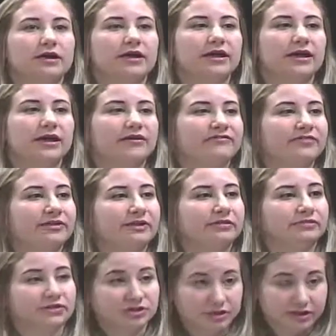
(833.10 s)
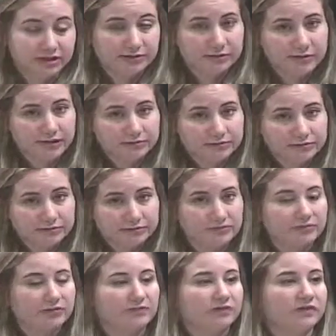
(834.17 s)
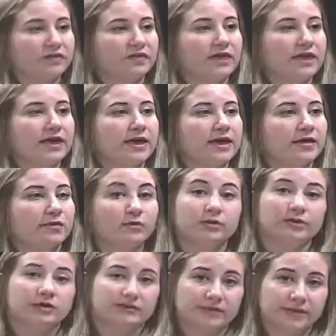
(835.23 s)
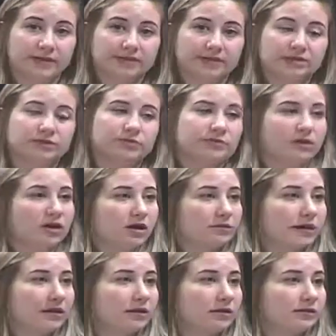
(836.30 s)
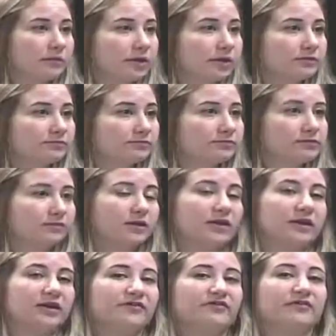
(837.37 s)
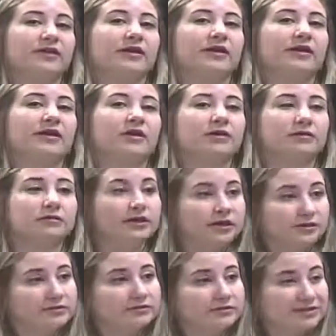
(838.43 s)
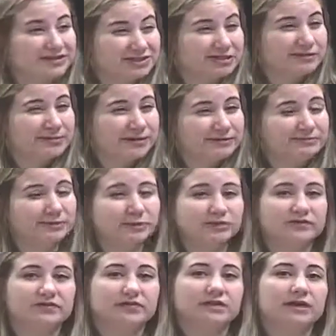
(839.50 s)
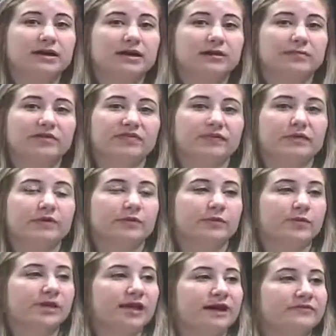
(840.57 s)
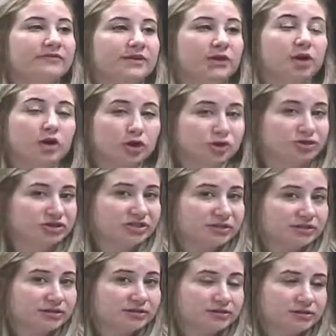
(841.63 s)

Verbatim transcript: If they're legitimate, they will leave a message with a callback number. If they are not legitimate, most of the time they will have an urgent